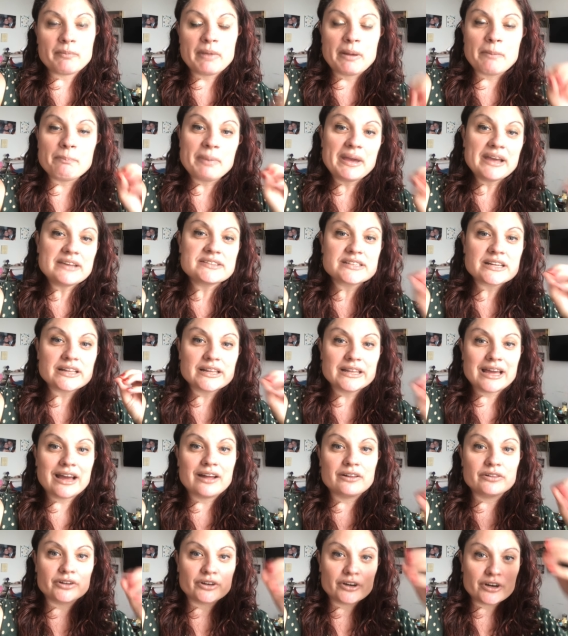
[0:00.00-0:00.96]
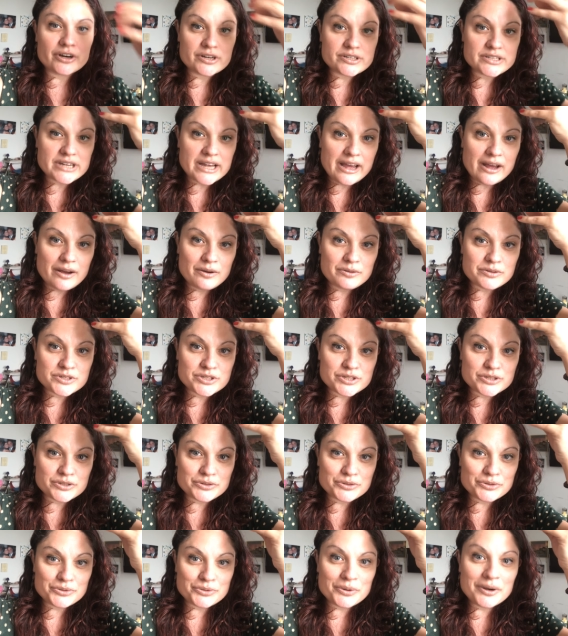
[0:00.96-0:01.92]
And basically, I learned how
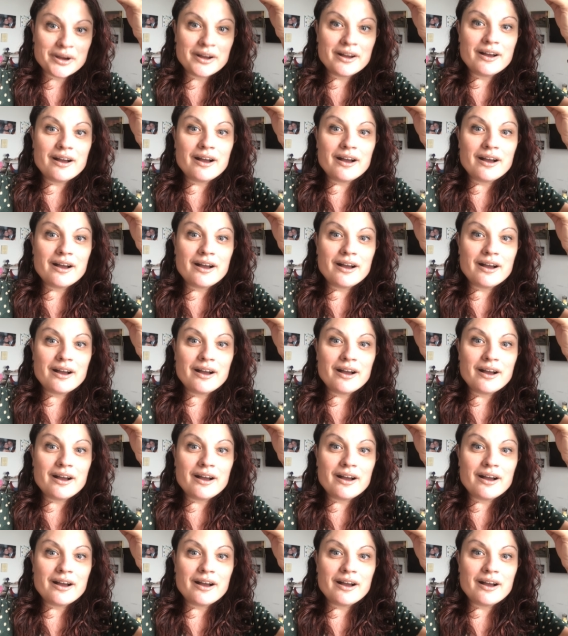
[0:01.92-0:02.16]
to,